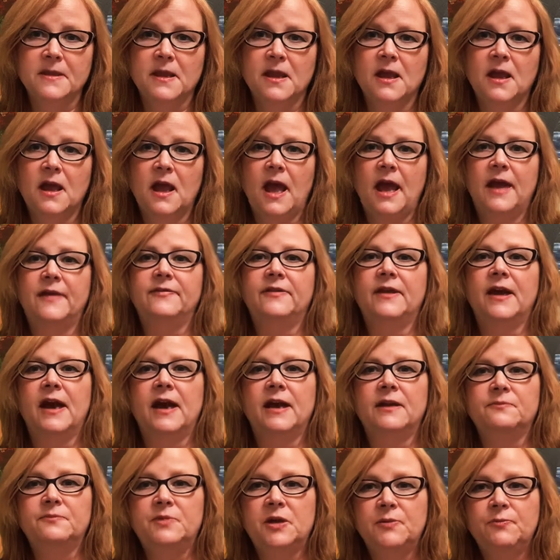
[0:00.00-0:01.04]
and
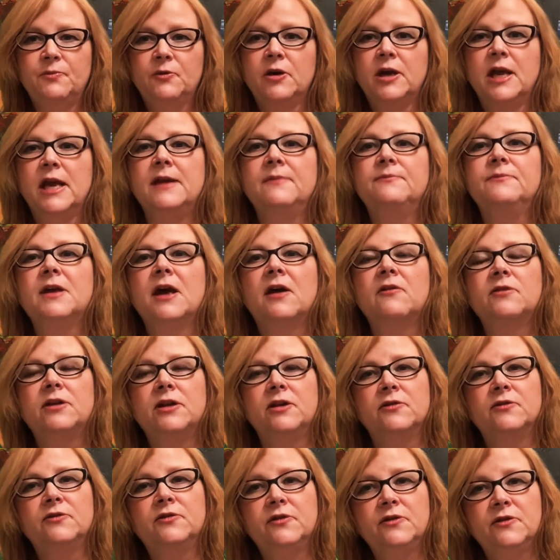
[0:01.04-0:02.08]
that people came down
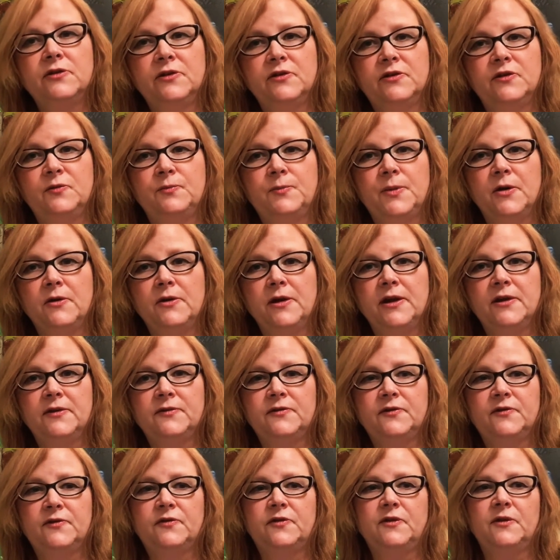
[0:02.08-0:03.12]
here to
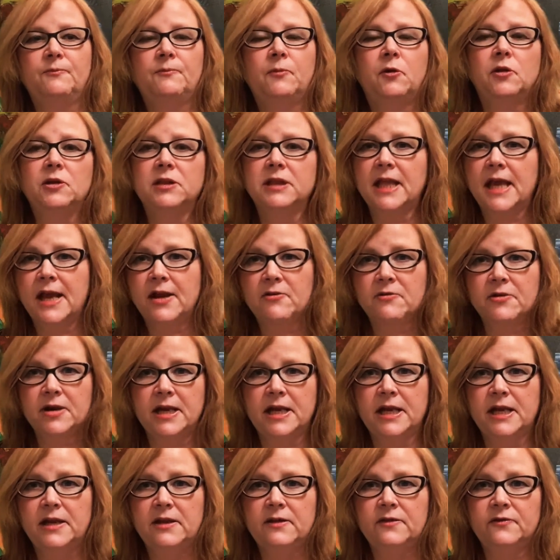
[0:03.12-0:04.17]
experience the
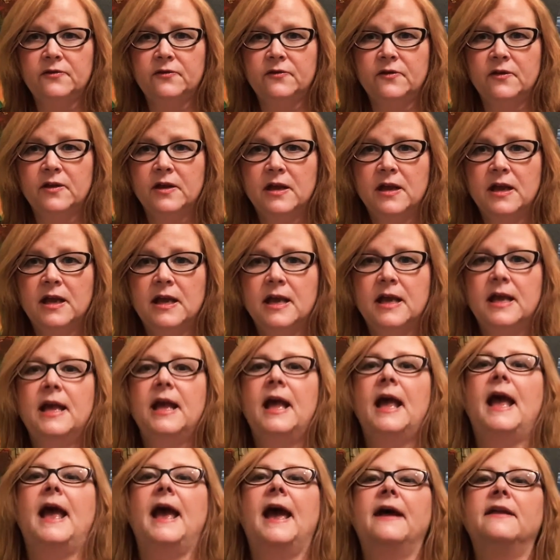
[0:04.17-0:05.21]
polarities.
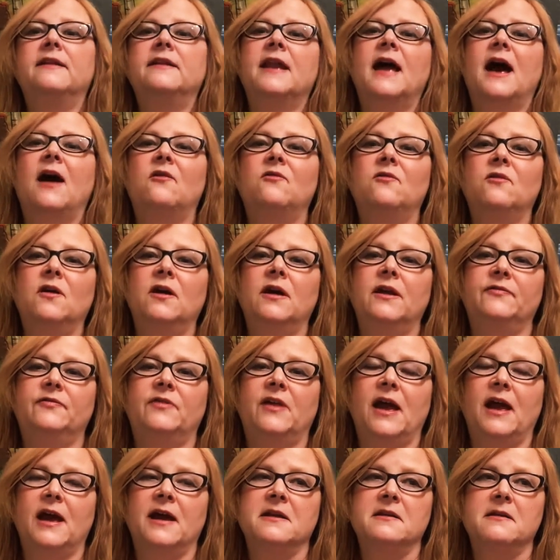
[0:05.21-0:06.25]
And now
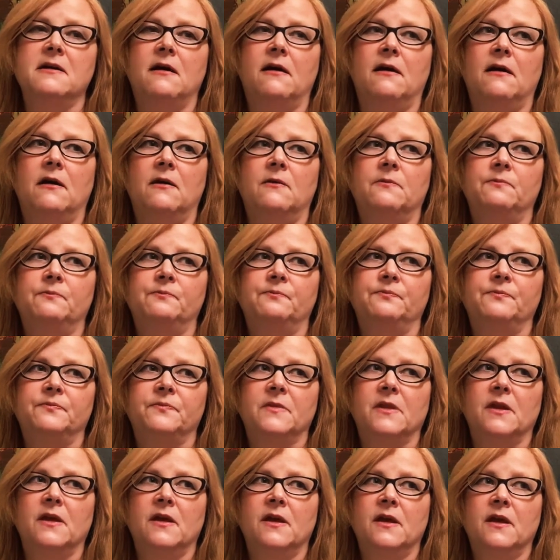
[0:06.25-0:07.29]
that
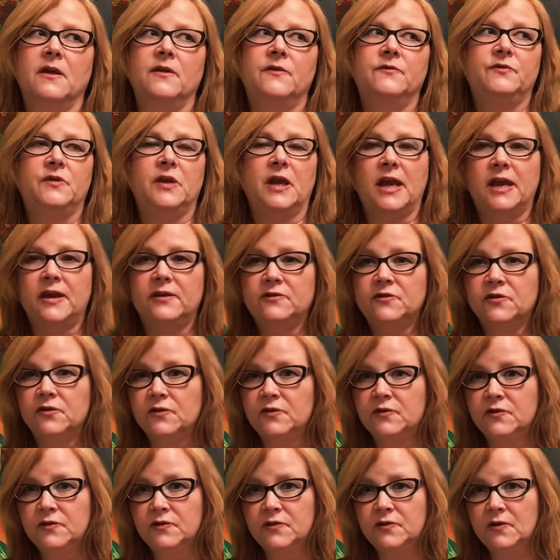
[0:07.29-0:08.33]
the
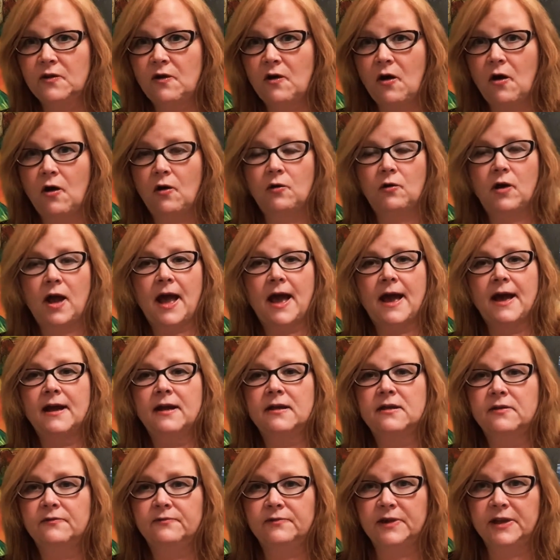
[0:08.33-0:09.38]
angels are
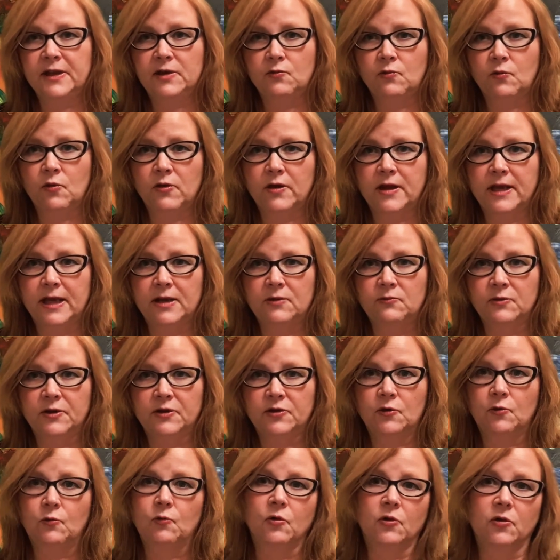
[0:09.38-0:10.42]
actively working with
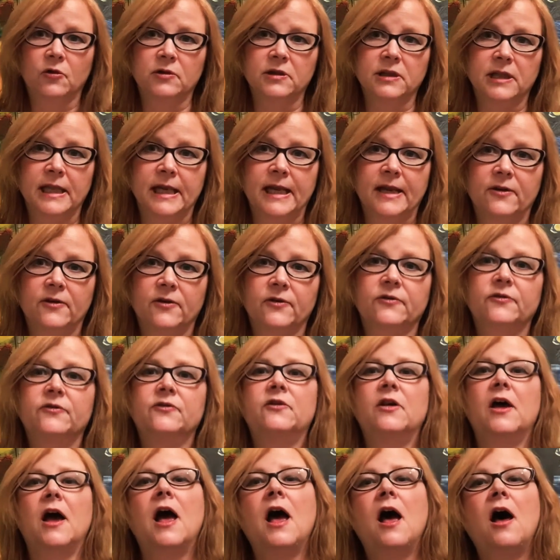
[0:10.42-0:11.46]
the world leaders
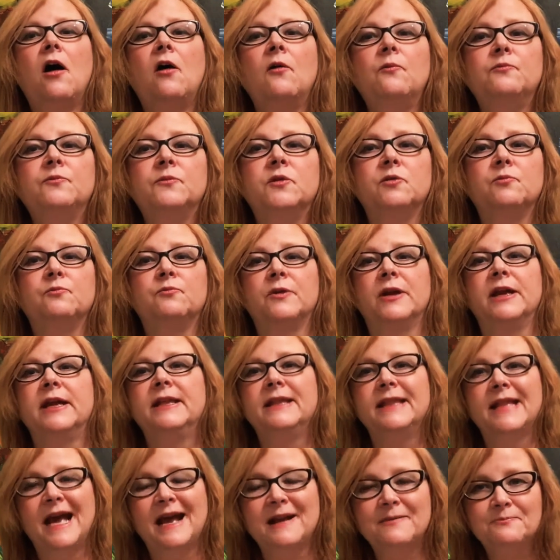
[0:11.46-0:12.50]
to help to
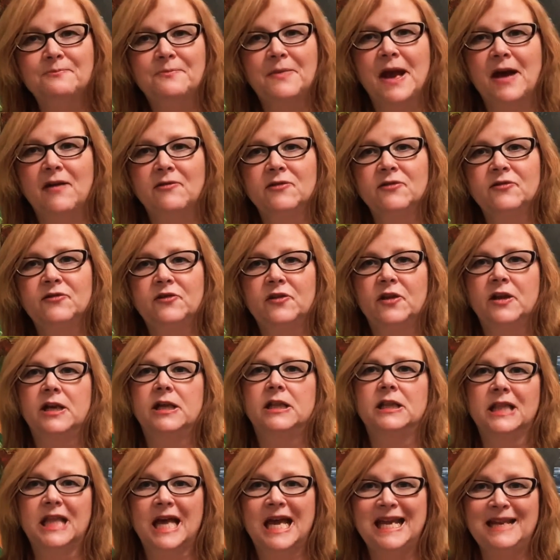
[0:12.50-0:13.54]
bring that balance and
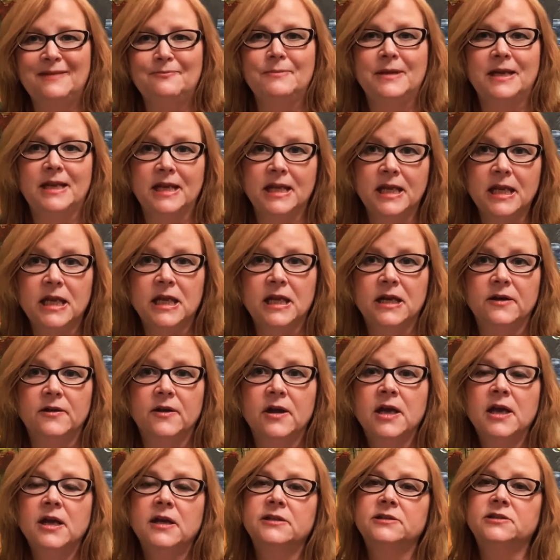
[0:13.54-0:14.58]
alignment in.
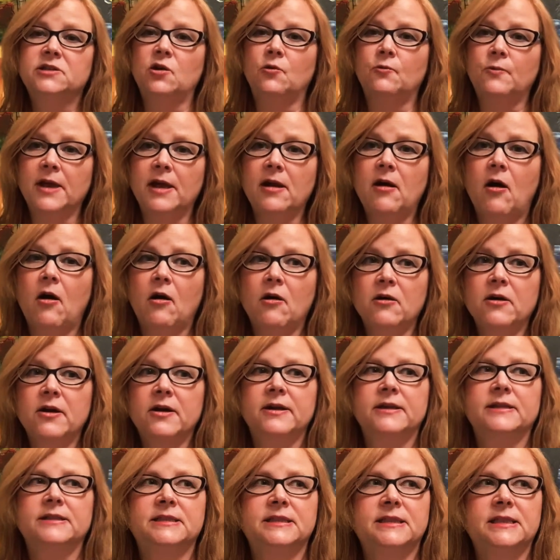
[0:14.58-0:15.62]
So we are going
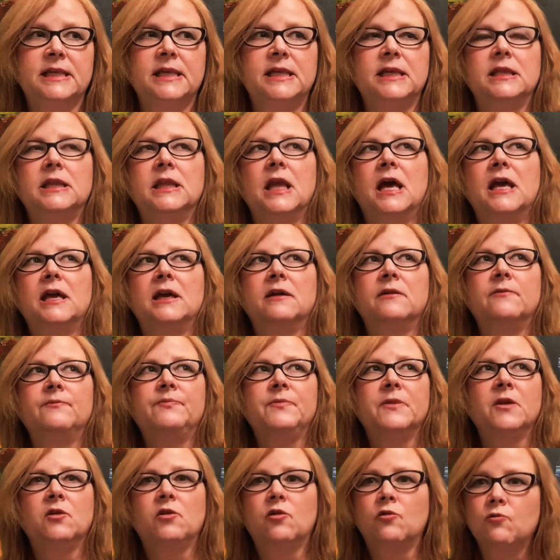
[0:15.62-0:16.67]
to see like
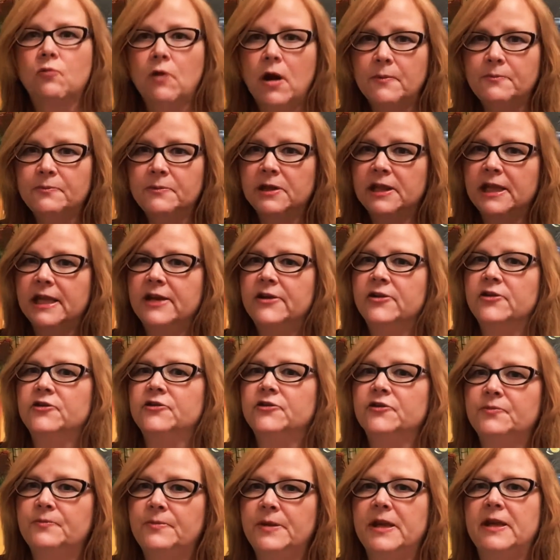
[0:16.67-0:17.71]
corrupt
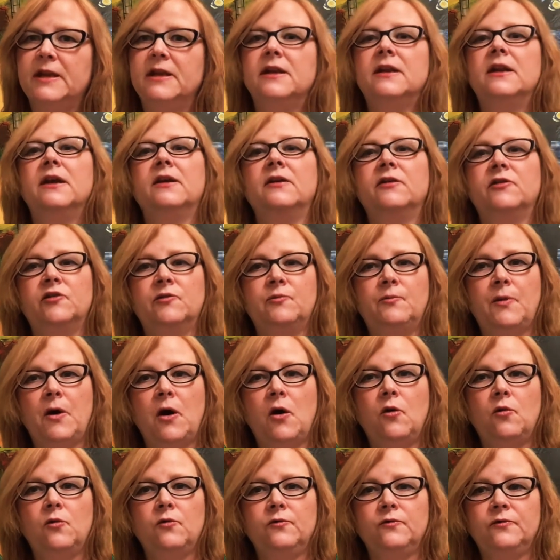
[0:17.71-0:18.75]
leaders being
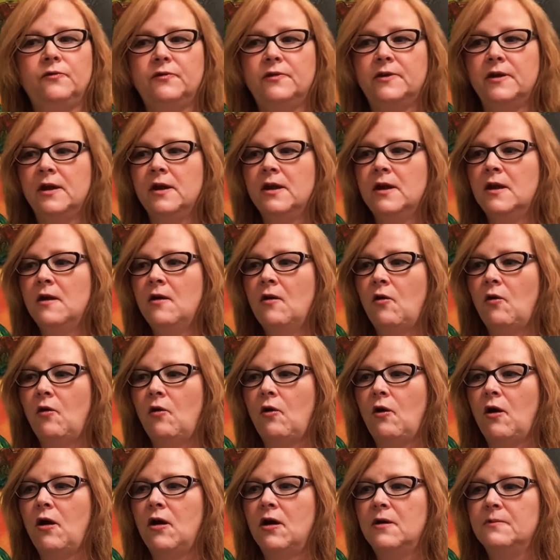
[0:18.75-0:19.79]
exposed,
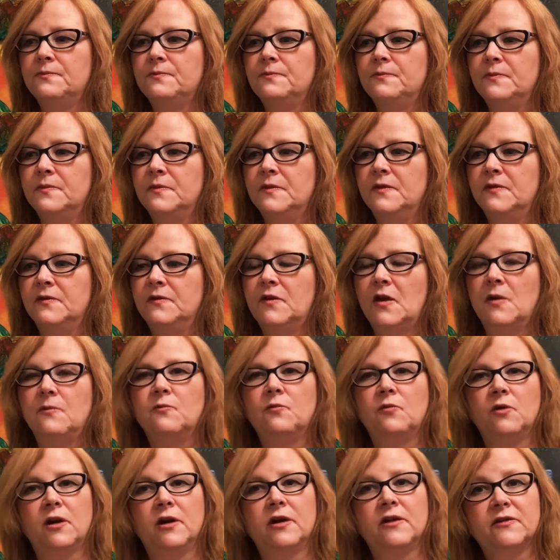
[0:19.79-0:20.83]
or
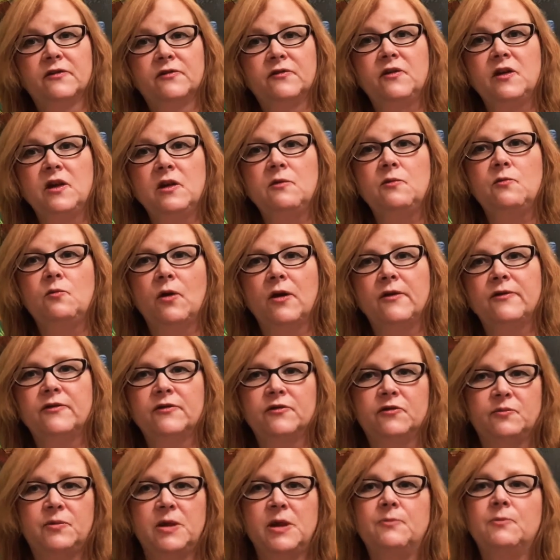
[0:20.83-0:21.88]
we're going to see where
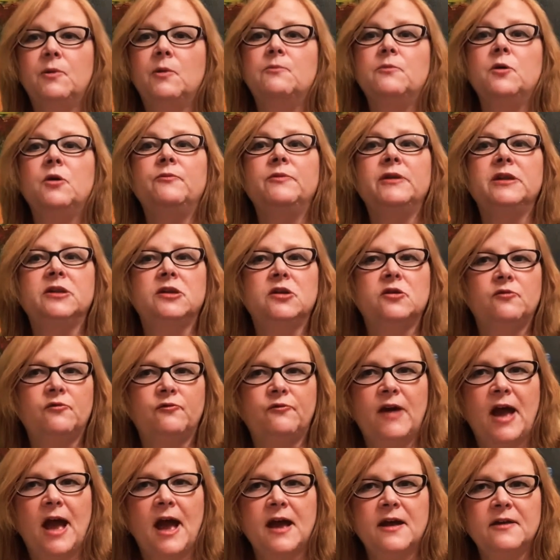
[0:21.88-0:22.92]
there's people moving too
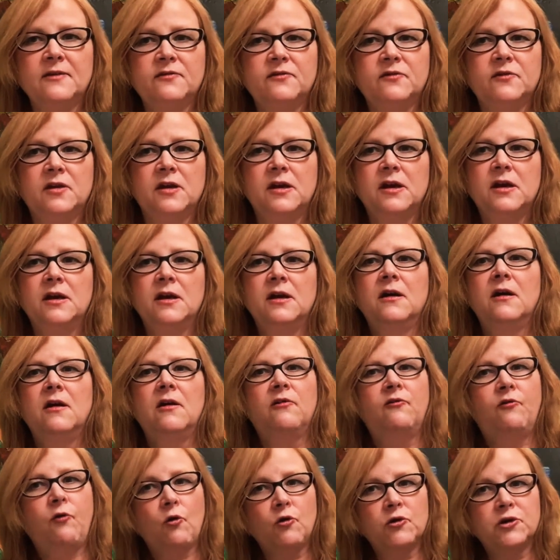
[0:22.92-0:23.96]
fast,
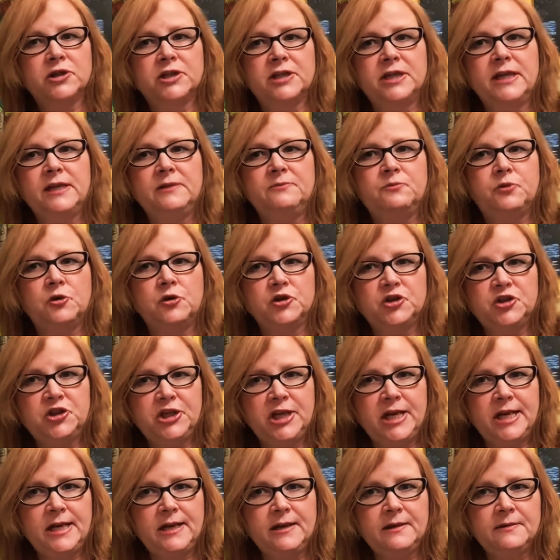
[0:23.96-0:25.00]
pushing,